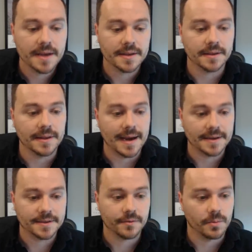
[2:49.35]
the
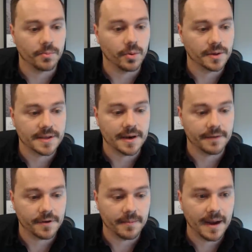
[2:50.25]
last reports that
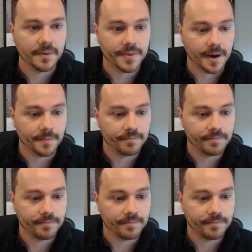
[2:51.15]
have come out there.